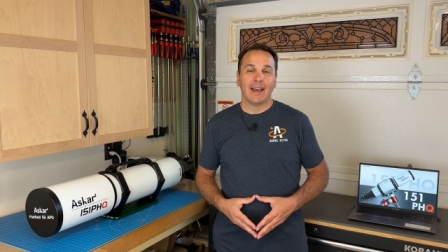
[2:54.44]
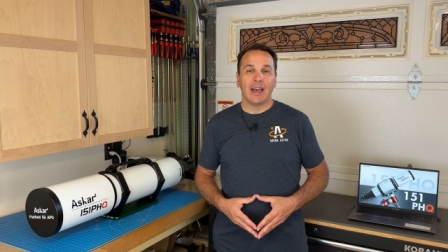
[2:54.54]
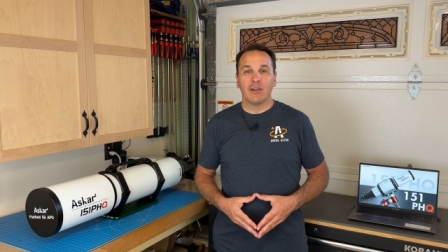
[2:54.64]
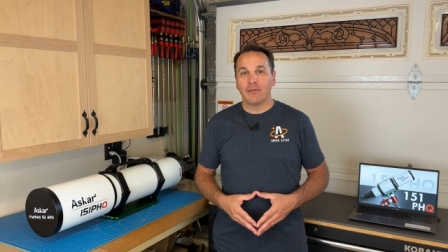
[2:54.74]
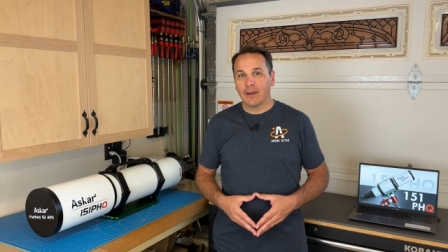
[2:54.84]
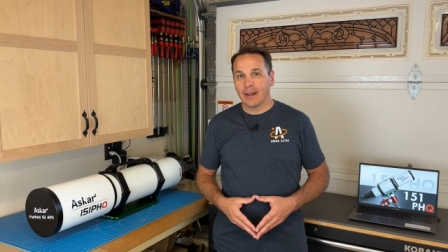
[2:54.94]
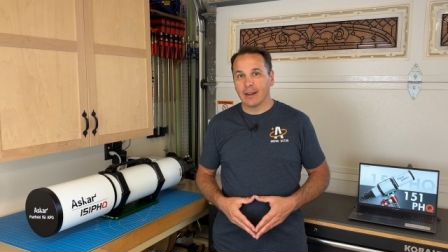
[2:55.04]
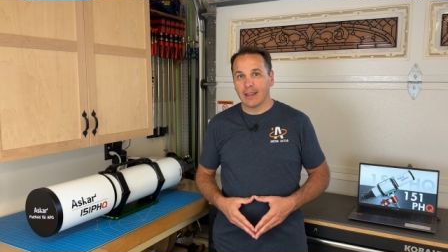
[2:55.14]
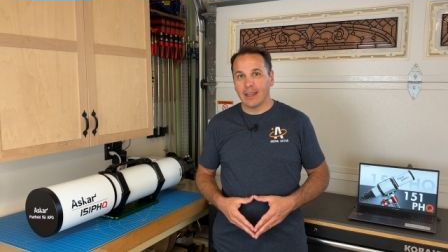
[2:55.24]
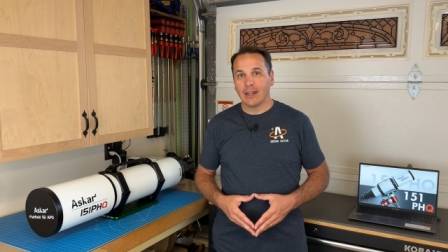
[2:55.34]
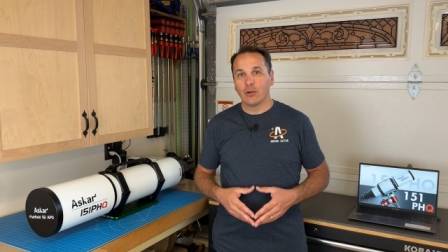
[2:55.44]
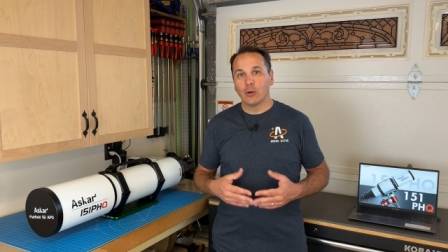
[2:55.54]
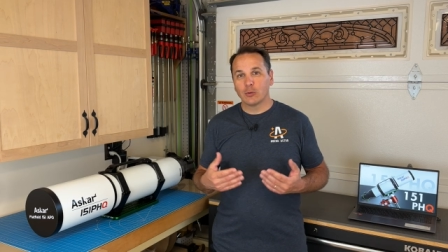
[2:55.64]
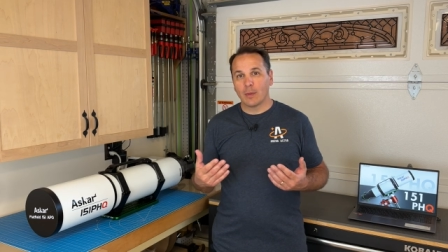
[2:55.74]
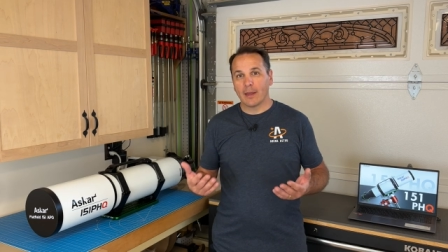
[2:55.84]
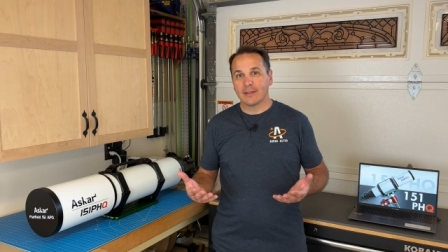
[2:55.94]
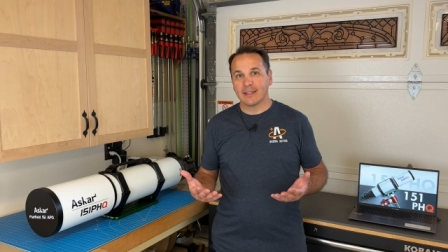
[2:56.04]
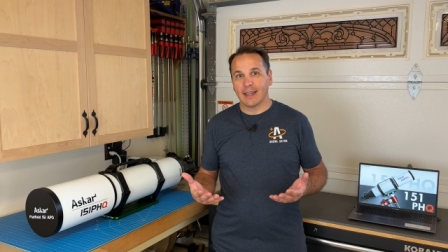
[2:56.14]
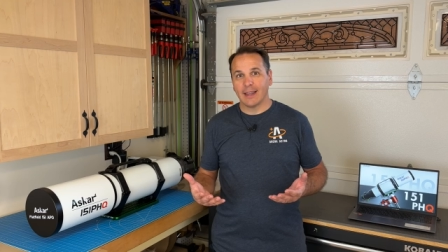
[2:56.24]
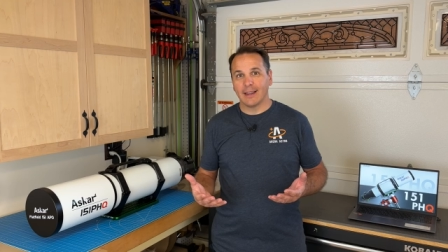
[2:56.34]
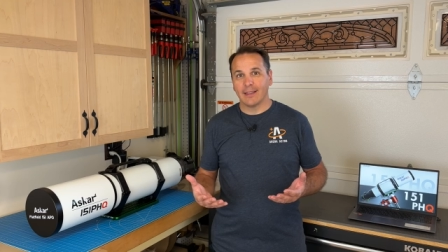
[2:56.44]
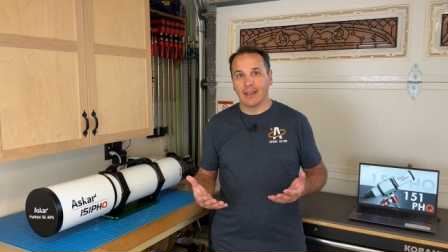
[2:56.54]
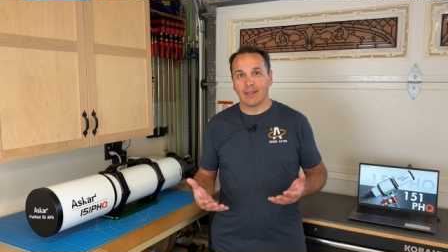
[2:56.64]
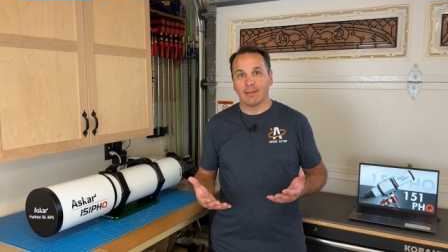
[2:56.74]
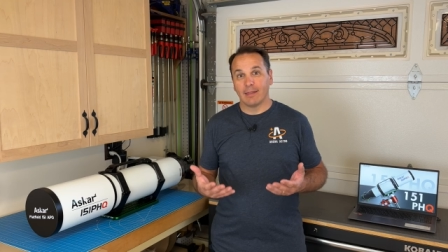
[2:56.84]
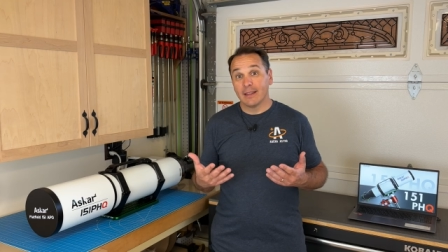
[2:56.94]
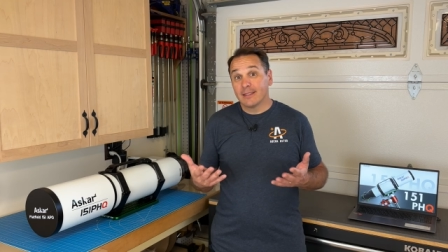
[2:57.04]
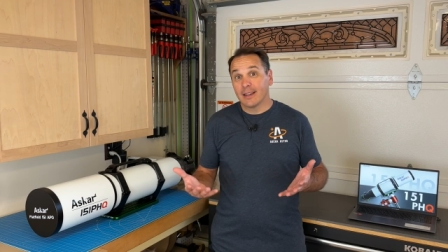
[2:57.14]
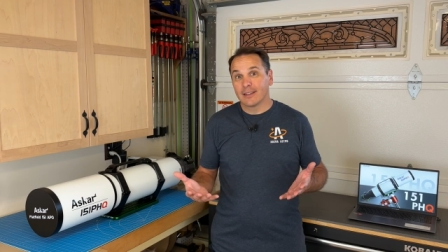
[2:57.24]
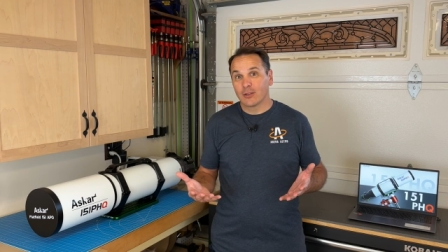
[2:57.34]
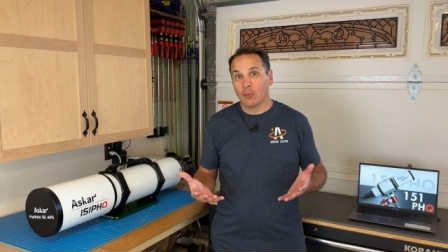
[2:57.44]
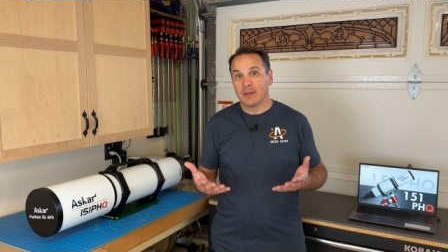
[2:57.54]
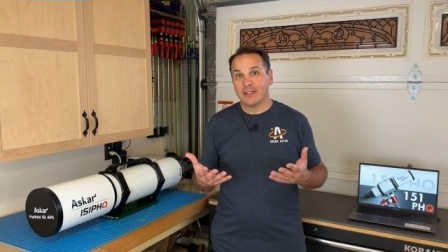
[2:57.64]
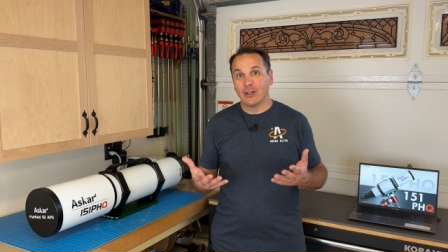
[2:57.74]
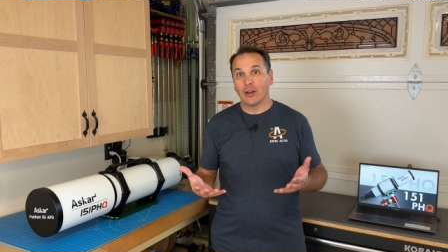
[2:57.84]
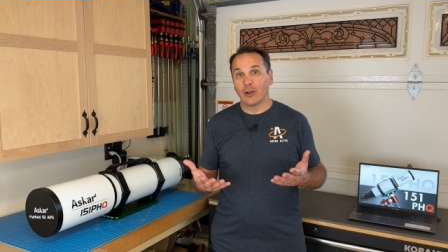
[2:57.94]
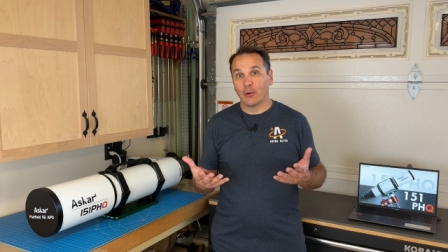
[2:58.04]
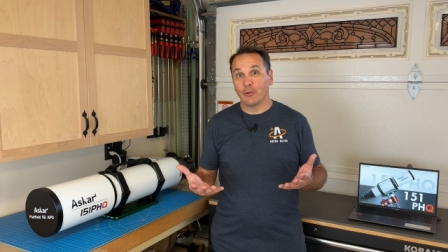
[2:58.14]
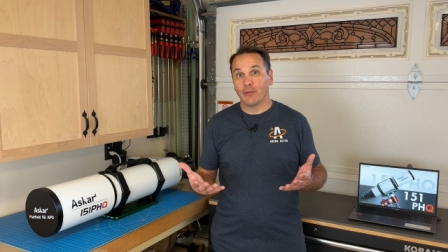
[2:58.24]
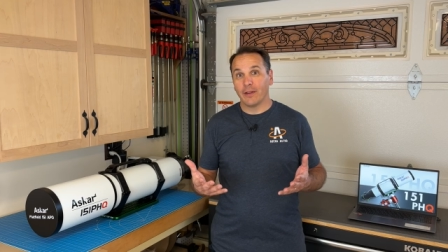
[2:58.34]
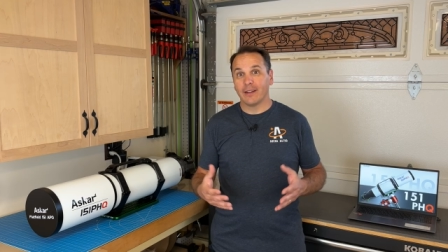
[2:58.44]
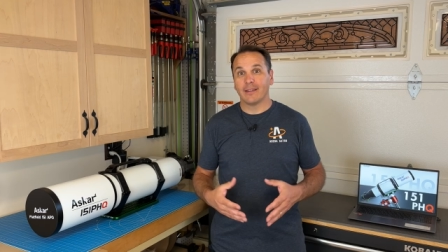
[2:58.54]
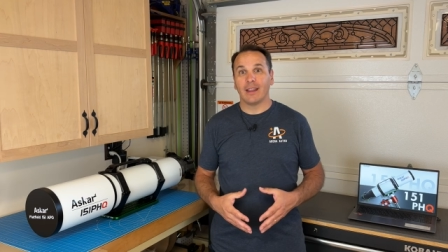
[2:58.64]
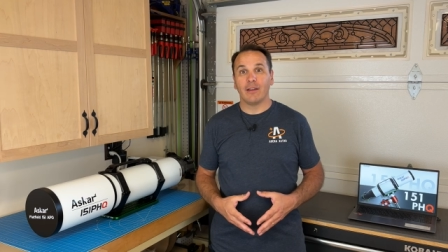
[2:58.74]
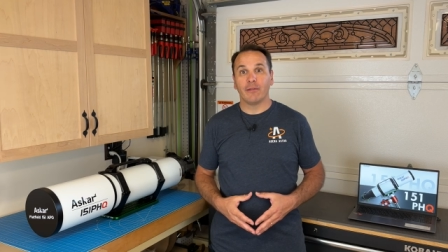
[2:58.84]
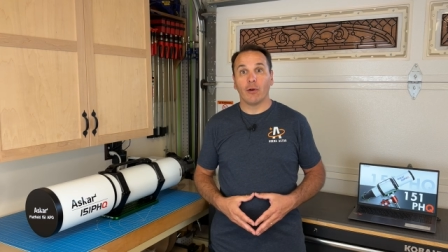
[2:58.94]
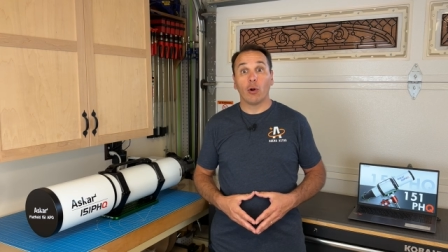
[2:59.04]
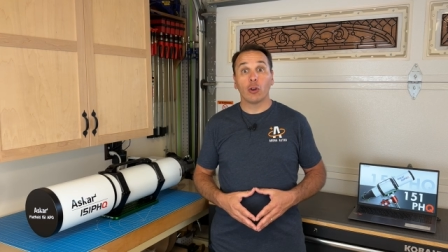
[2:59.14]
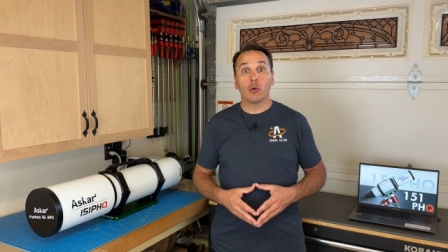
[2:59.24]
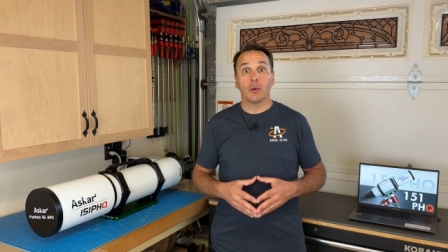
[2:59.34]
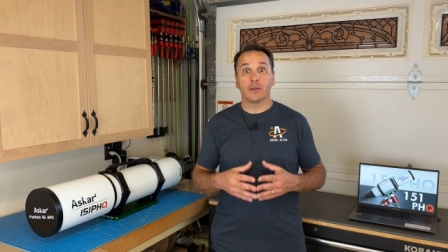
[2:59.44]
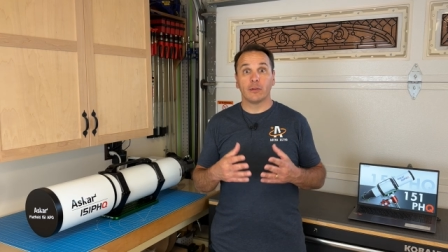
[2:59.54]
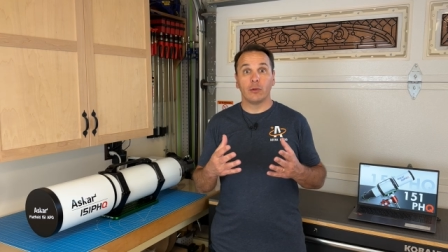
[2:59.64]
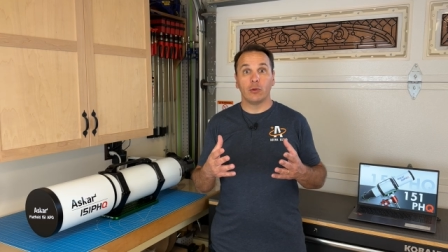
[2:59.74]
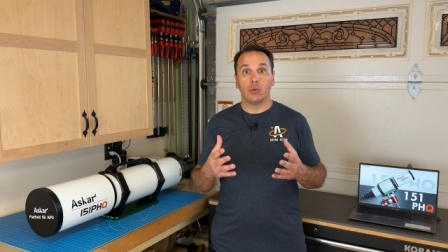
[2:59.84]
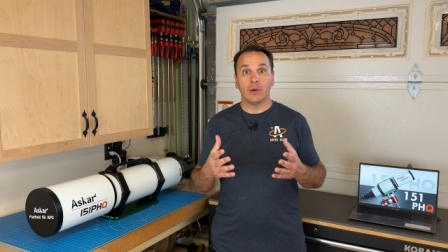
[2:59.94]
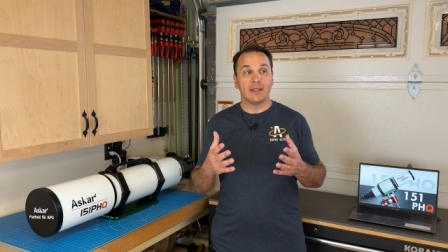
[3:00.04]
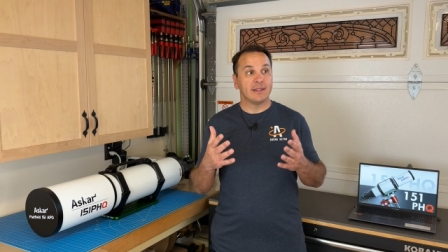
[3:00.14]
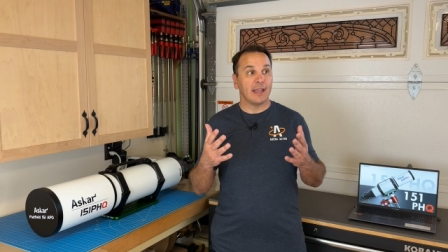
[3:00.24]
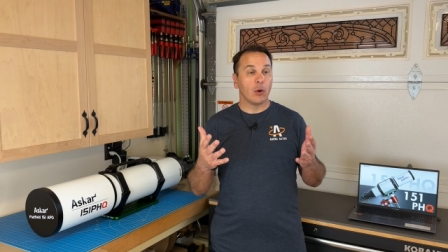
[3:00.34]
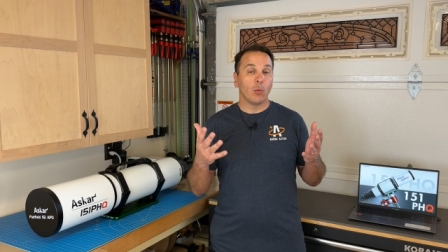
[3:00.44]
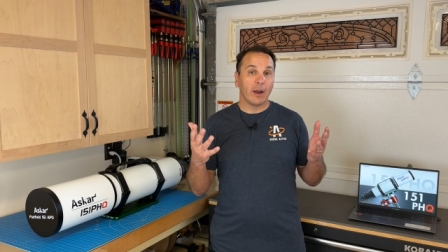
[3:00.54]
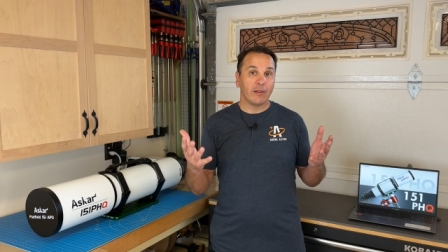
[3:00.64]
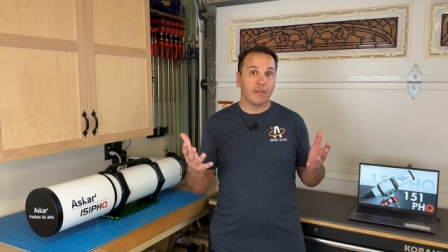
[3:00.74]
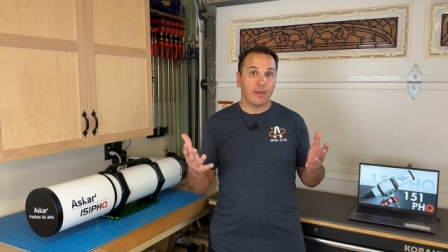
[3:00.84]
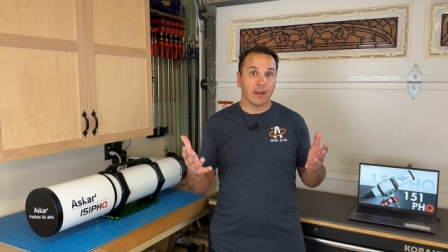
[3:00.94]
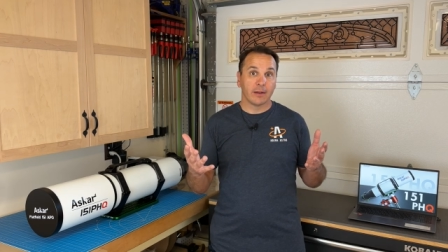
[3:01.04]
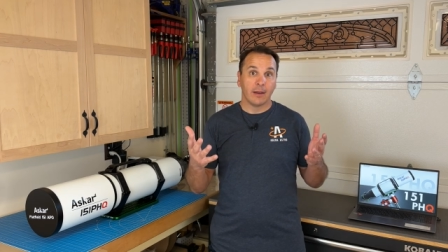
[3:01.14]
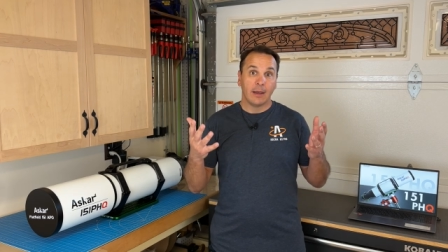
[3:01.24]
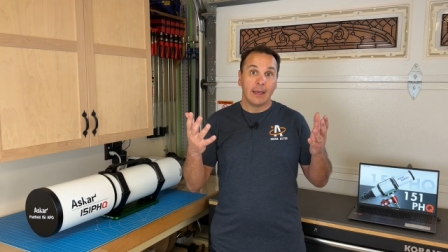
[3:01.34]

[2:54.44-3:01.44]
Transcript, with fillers: And finally, it goes without saying that this telescope is not a good fit if all you want to do is take wide field